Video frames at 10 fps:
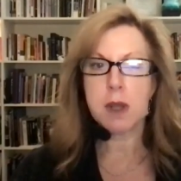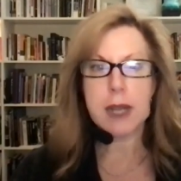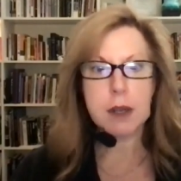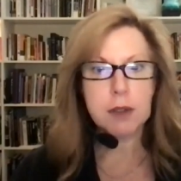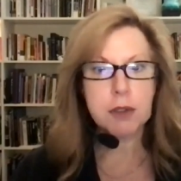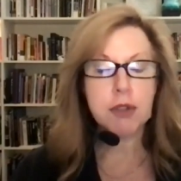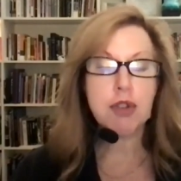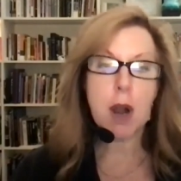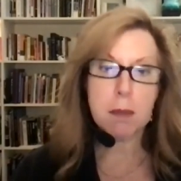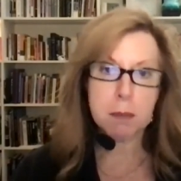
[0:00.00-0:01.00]
allowed to
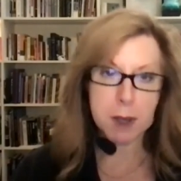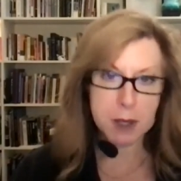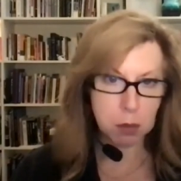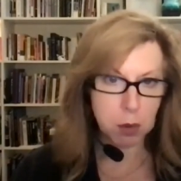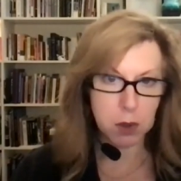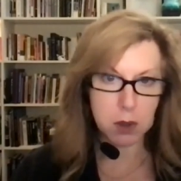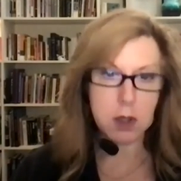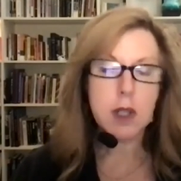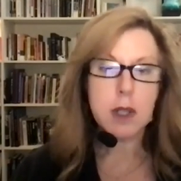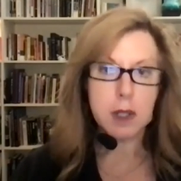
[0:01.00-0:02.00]
drop by
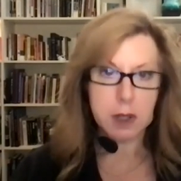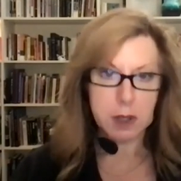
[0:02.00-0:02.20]
work.